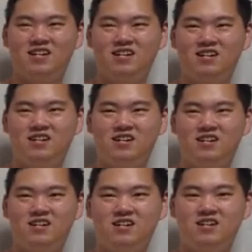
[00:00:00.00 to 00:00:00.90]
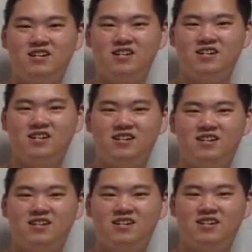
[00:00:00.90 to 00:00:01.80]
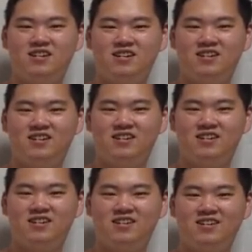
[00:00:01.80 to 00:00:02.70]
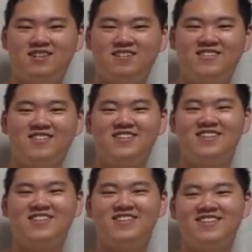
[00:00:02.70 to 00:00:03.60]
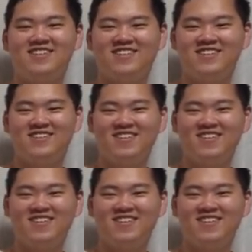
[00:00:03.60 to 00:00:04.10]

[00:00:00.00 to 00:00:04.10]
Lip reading: No words are spoken by the person on screen.